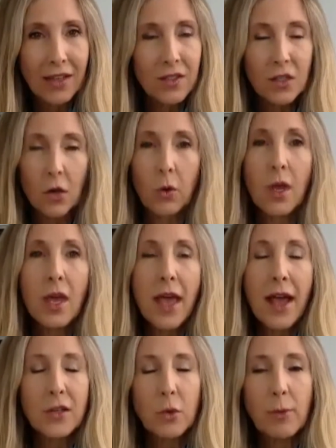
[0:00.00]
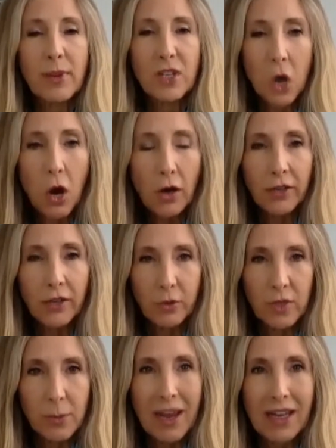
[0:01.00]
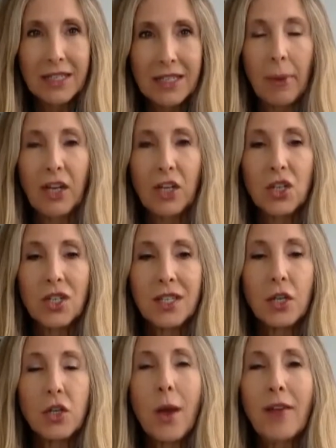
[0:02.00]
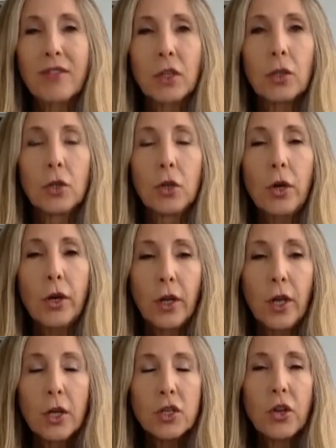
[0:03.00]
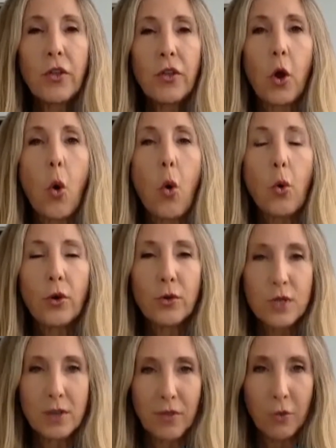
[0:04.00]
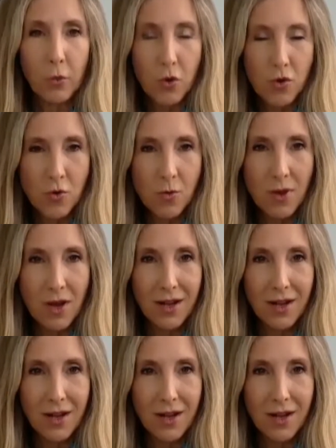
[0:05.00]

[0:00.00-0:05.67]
So as we've been talking through this pandemic, she said you have to look to the corners of the room